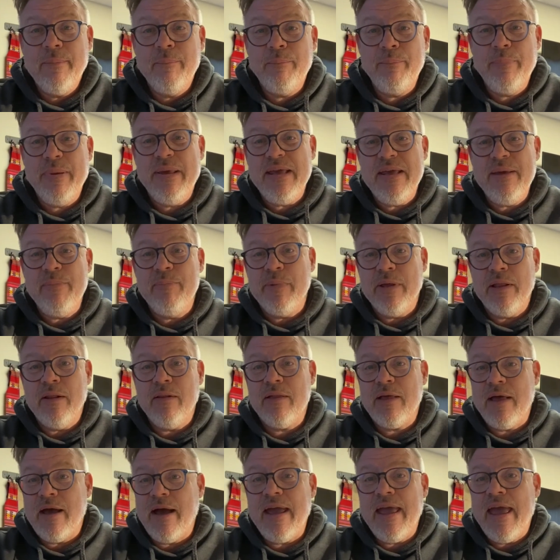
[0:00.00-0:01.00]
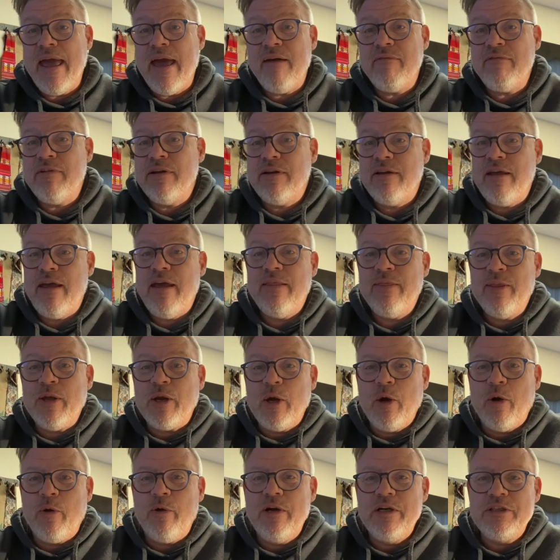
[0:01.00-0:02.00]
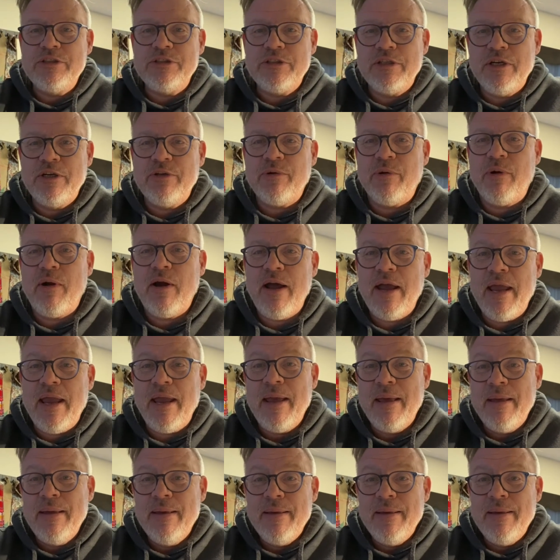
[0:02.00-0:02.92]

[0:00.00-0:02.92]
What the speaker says: pea milk. I haven't had the courage to try